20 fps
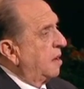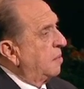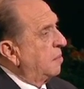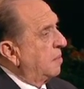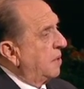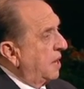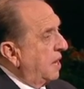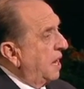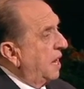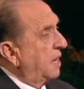
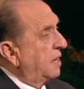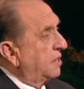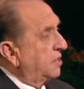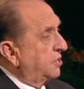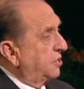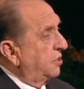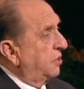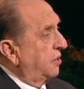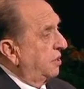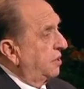may I
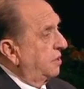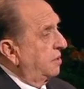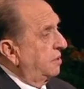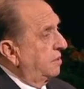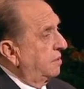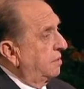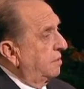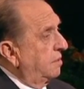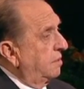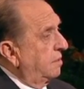assure you
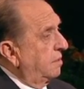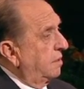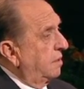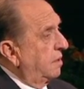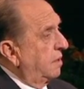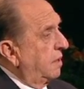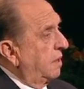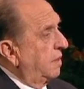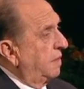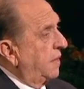
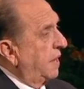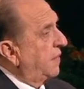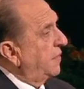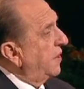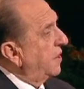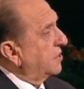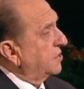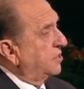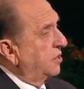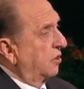that
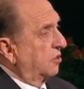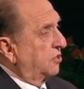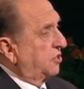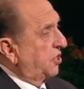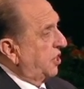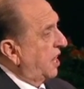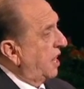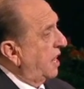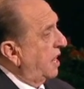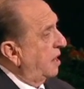there's no
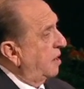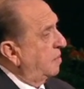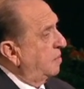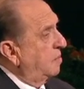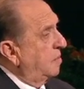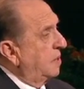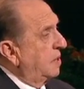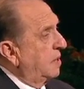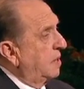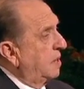
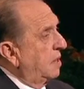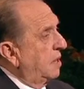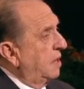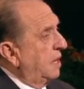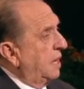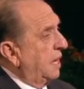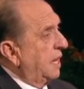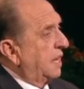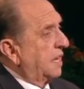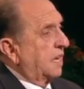shame
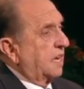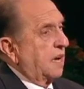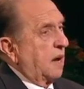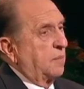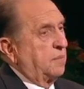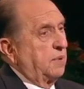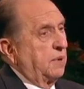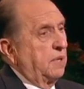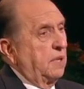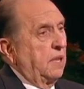in a
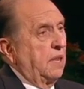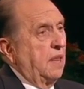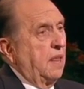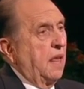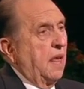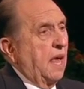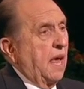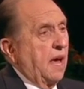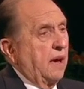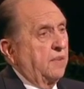couple
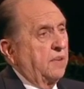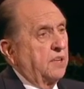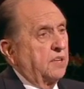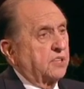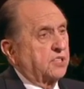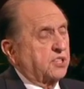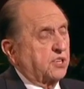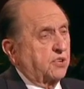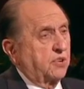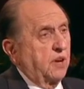having to
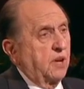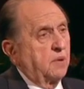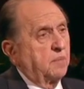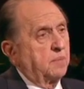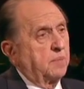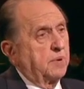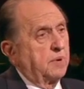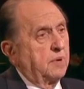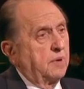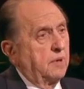scrimp
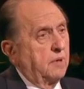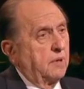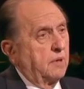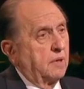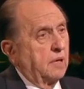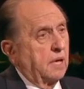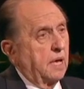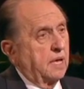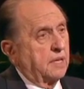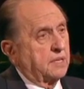
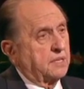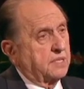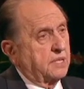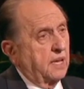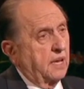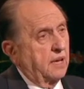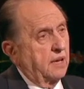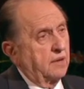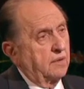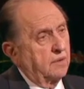and
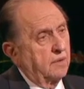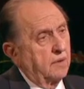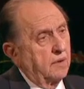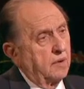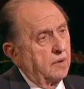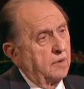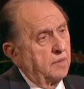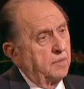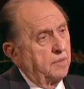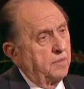save?
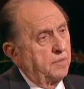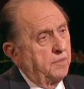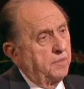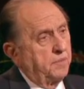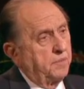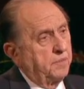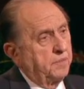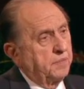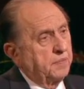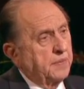
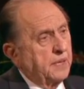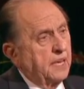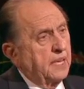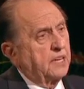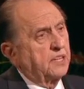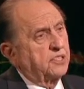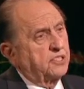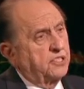It is